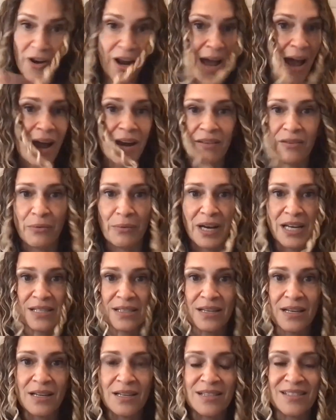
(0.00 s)
You're ahead of the
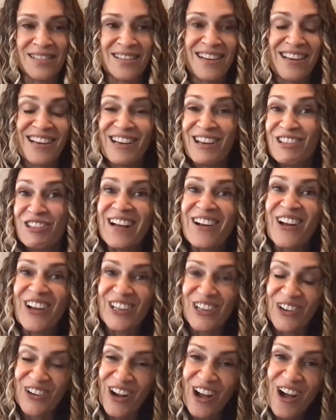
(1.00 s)
races. Being
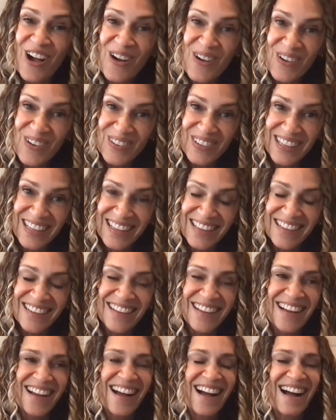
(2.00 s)
on your own,
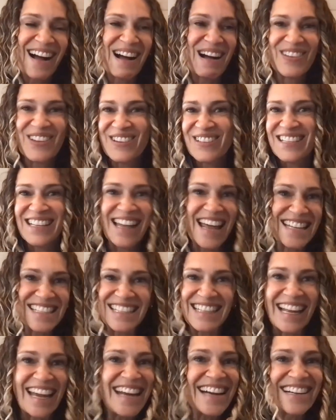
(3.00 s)
you know, there's less